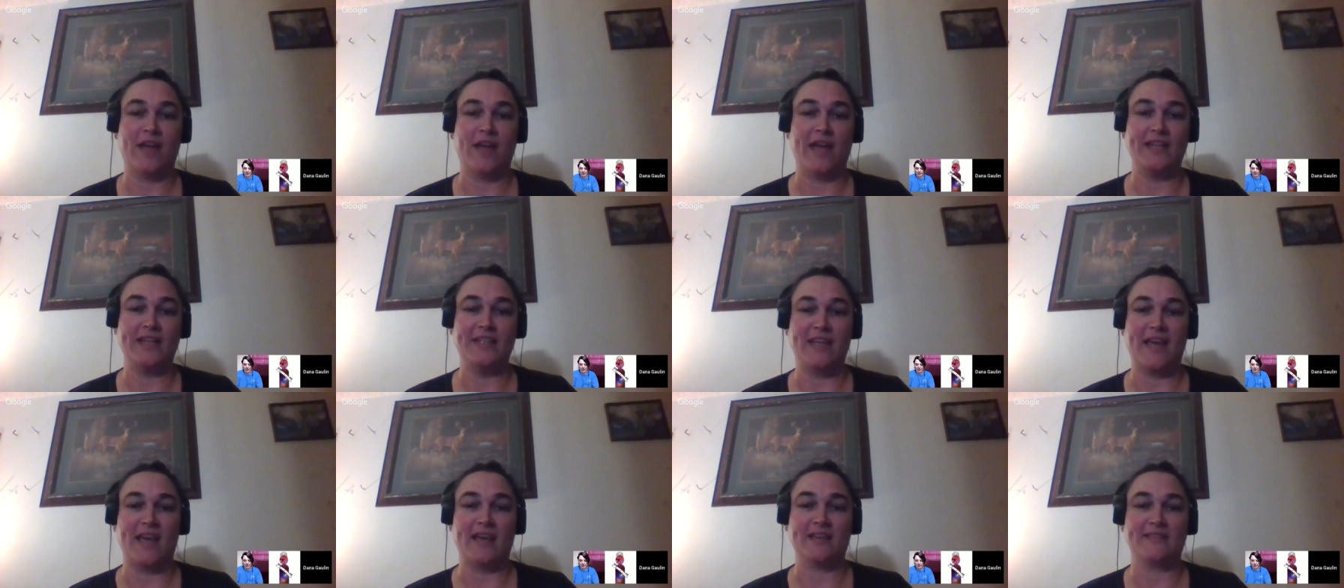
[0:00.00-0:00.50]

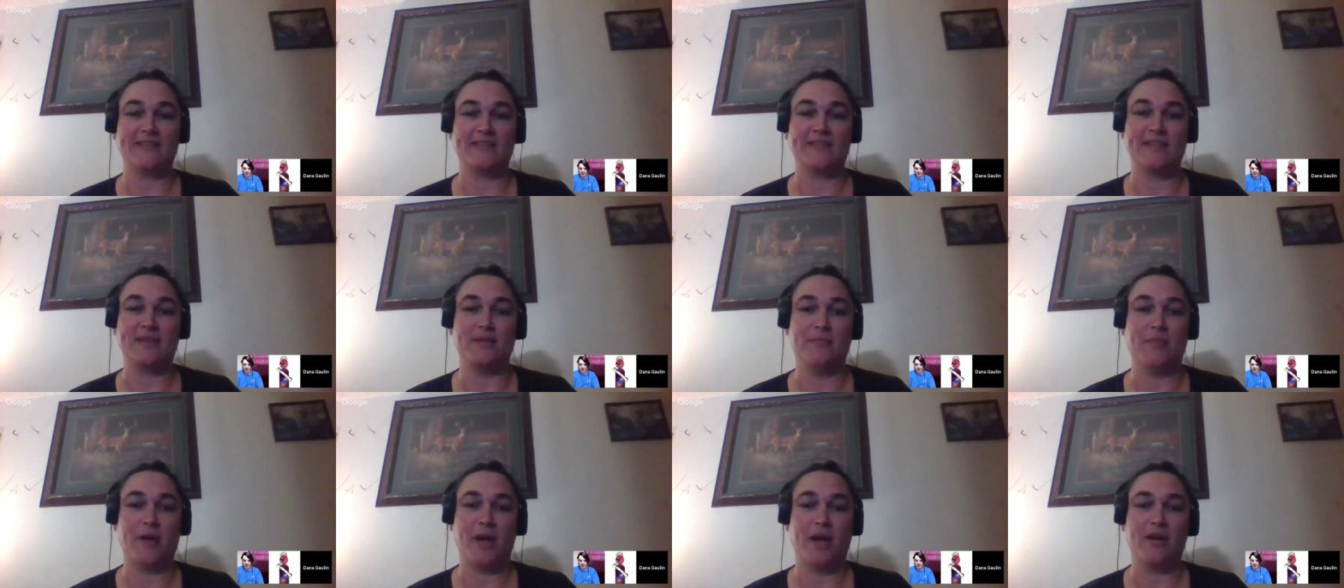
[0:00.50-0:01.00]
And yes,
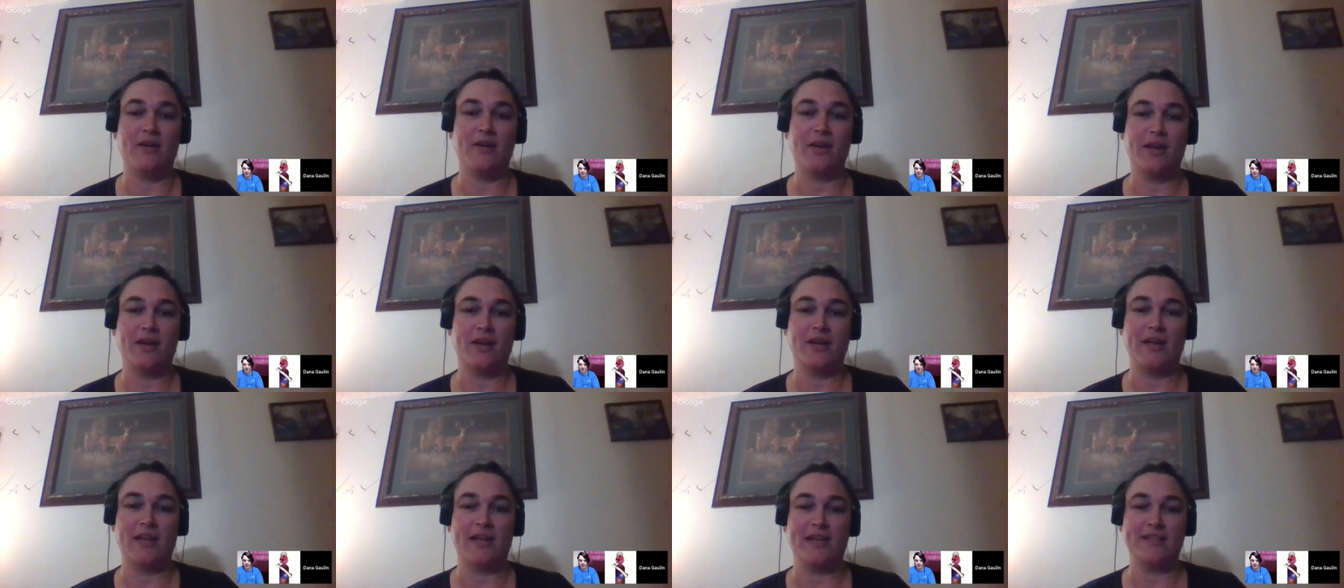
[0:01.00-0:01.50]

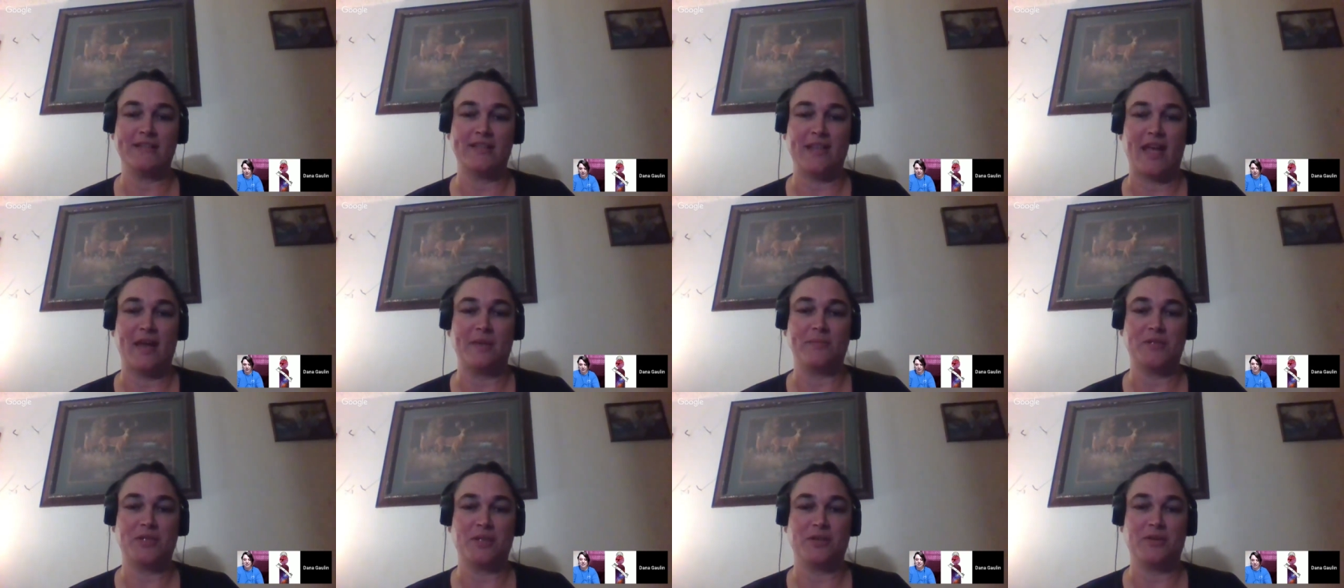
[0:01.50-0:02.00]
Tamara is
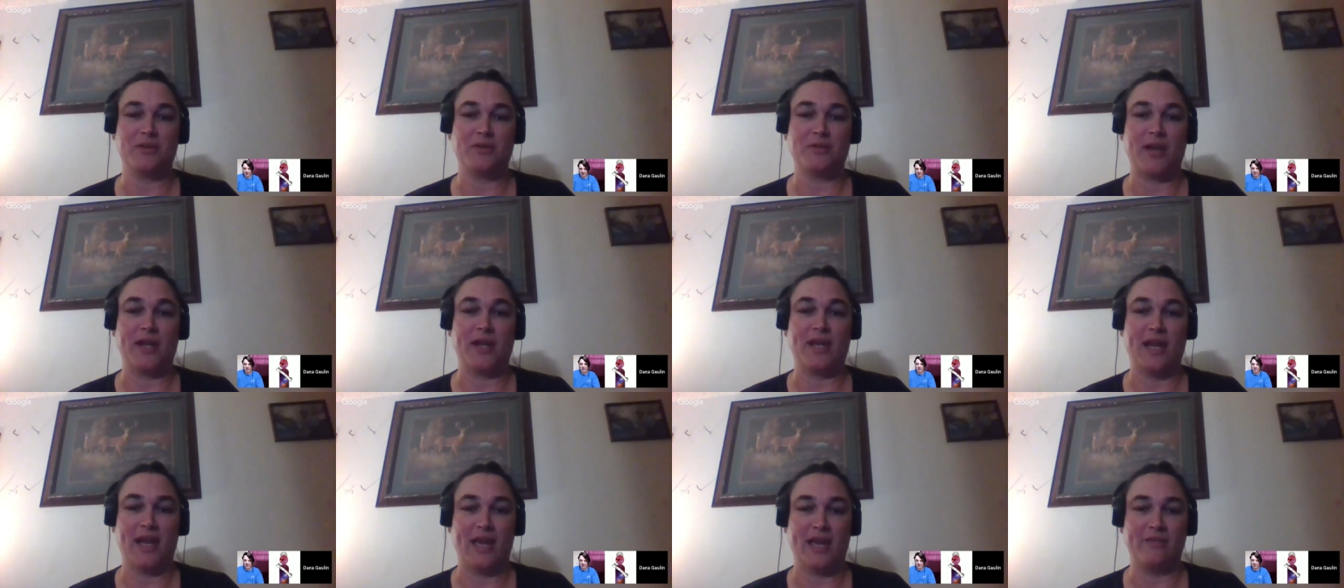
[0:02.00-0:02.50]
absolutely
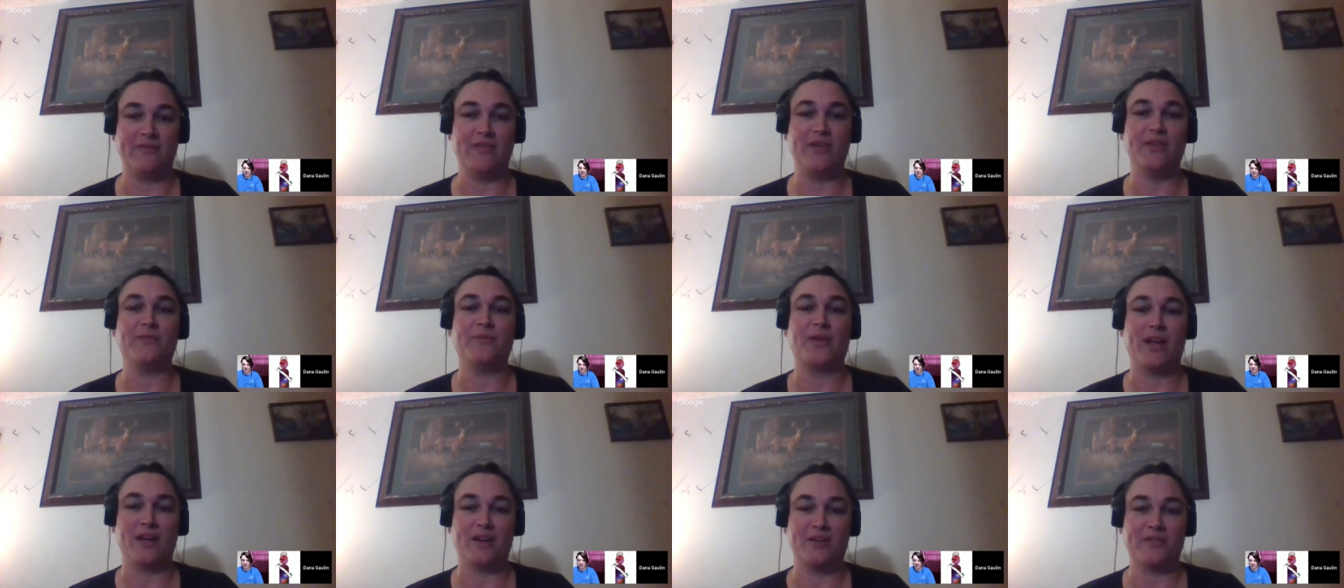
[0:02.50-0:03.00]
right.
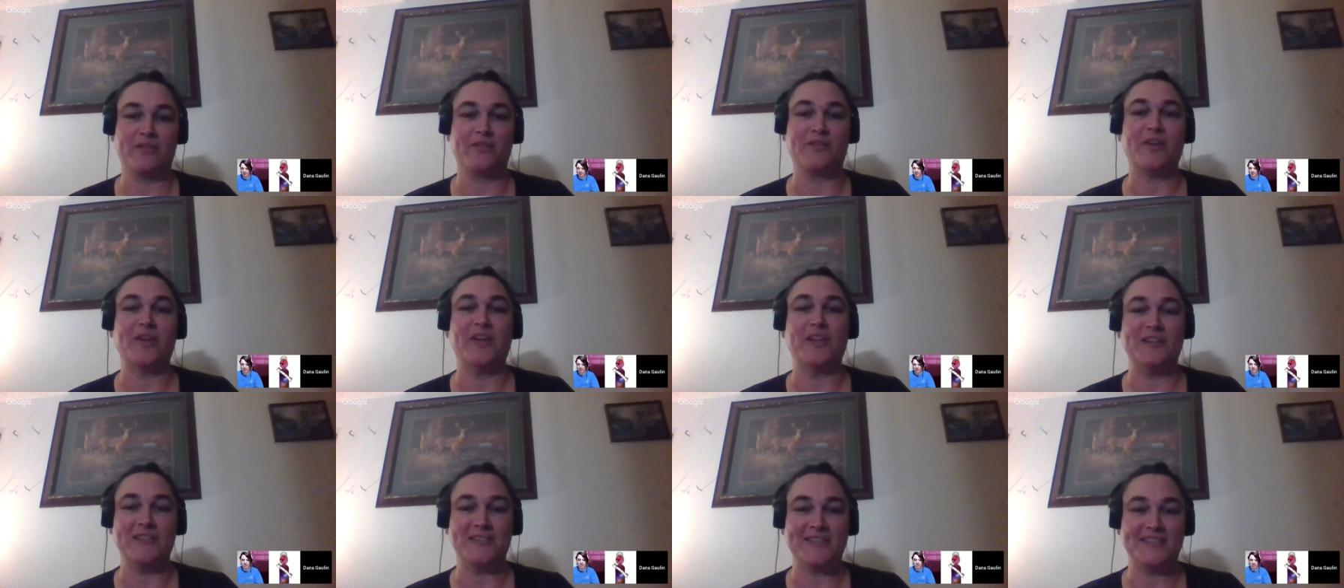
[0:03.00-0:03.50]
Having writer
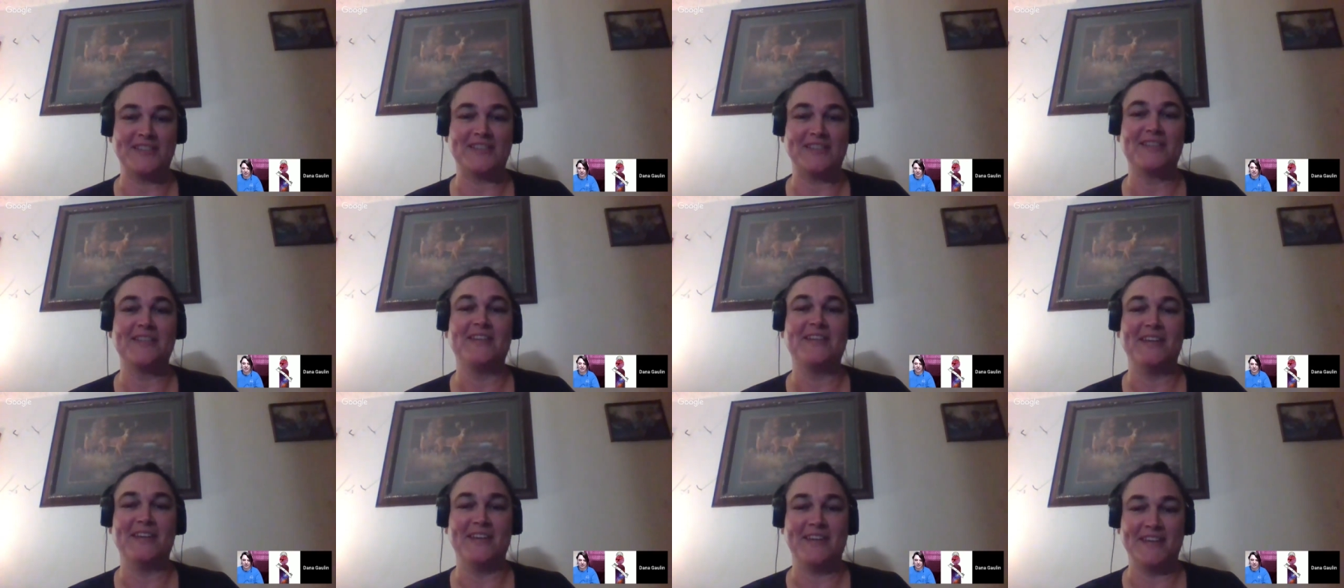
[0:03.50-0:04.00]
friends
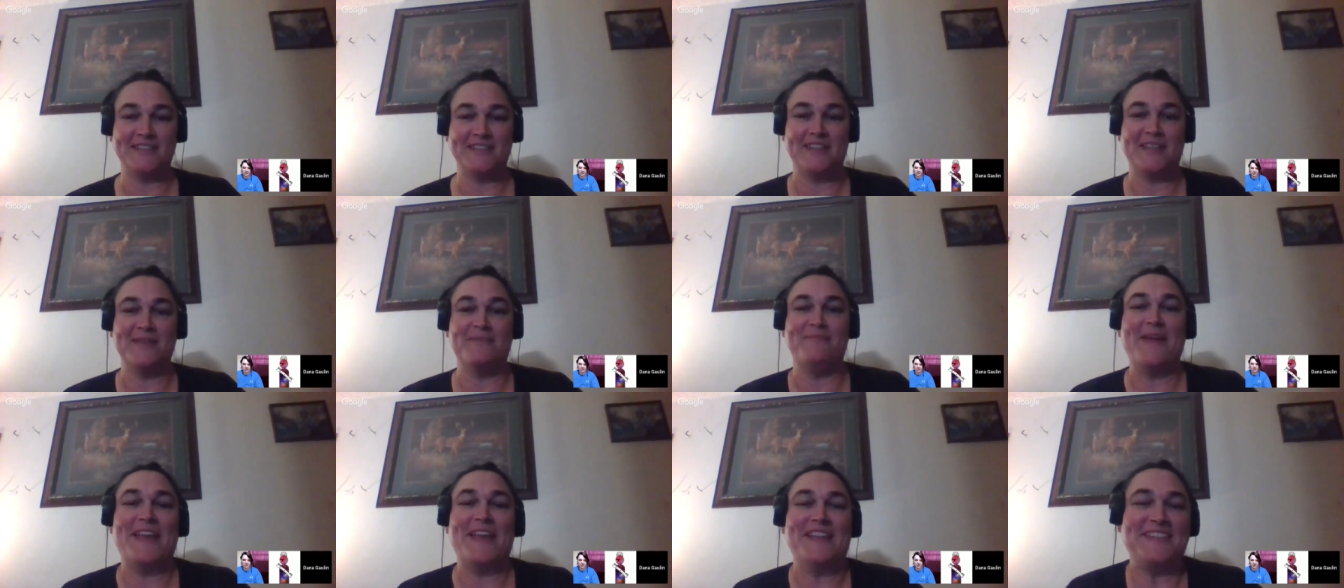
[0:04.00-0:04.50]
is
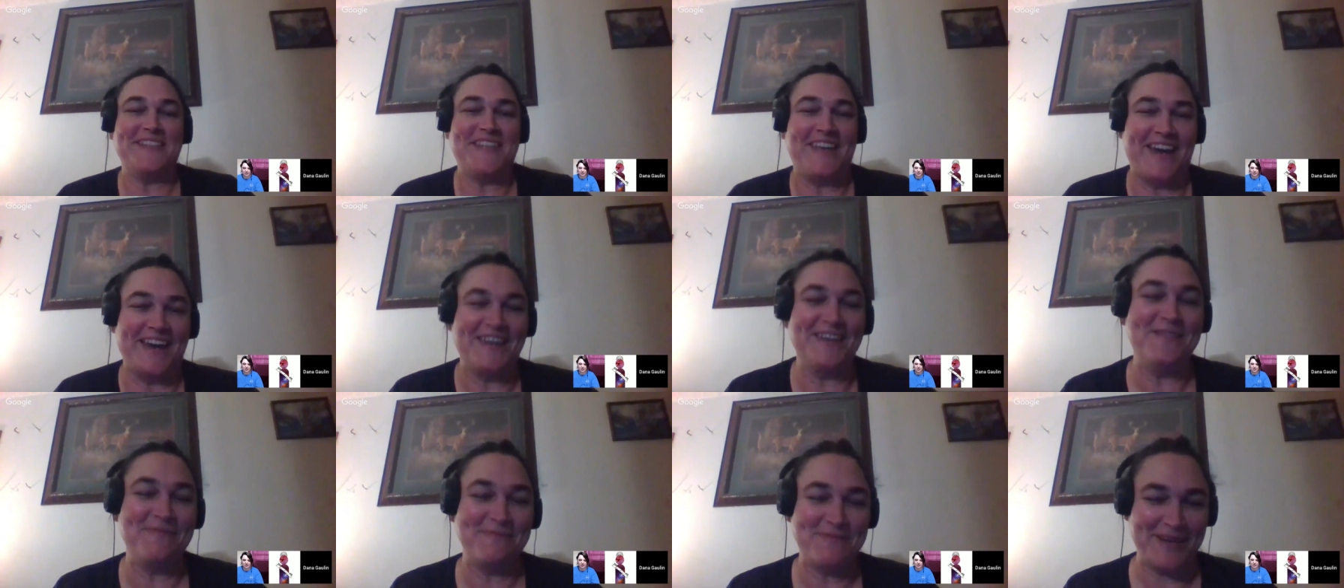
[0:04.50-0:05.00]
the best
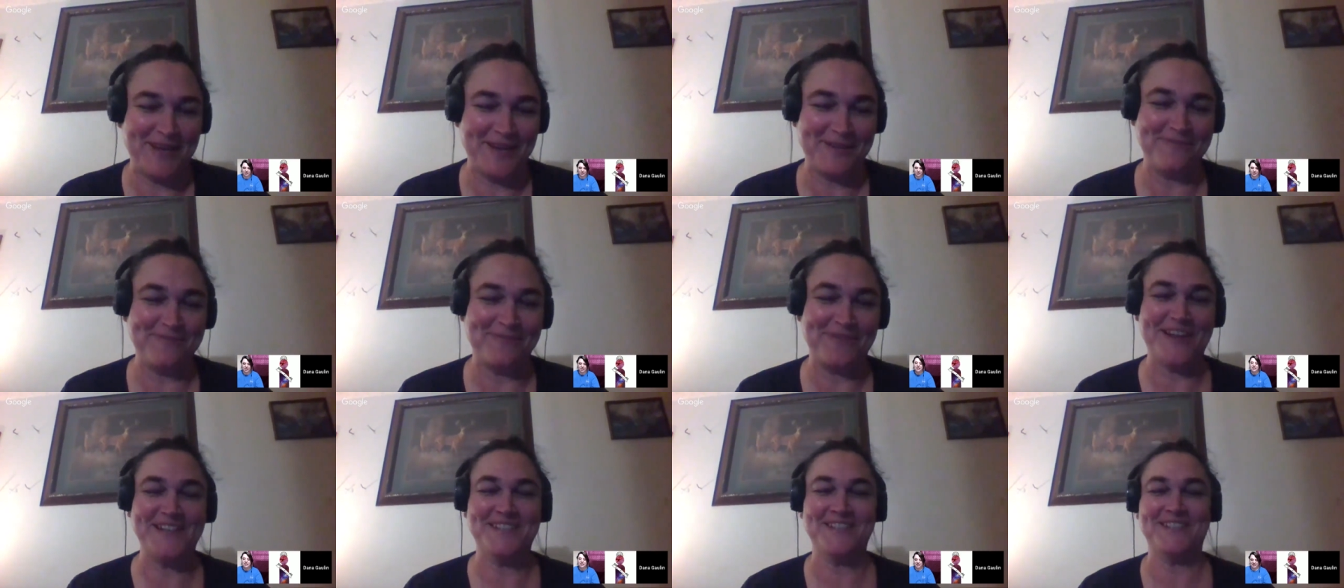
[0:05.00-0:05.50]
kind of peer
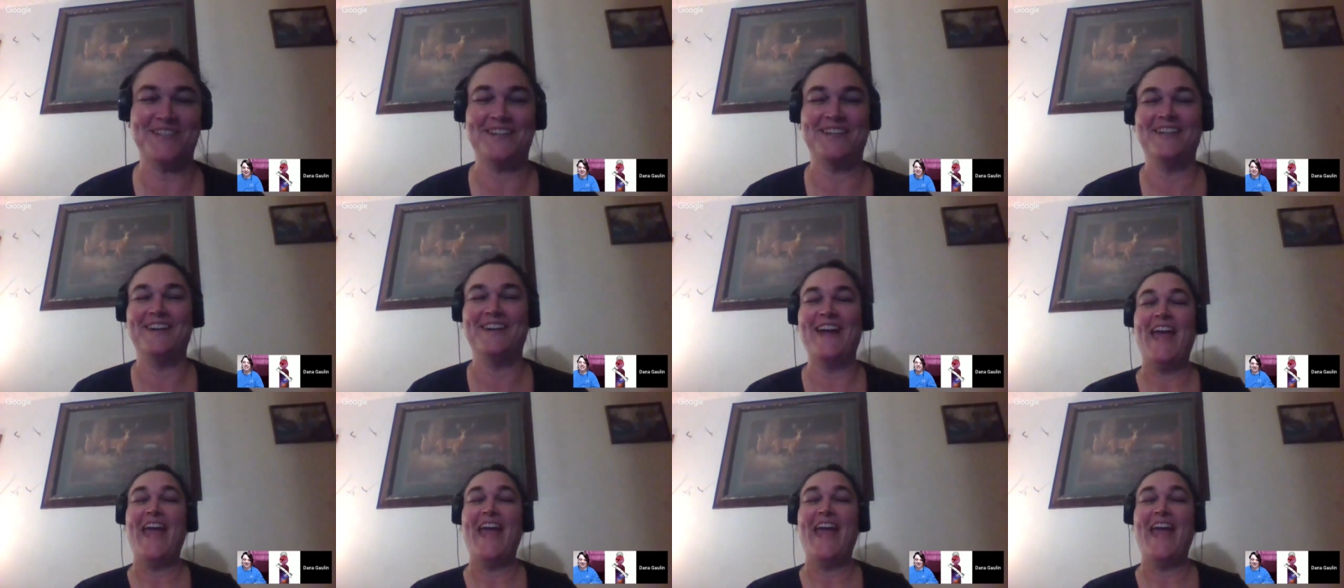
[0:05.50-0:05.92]
pressure.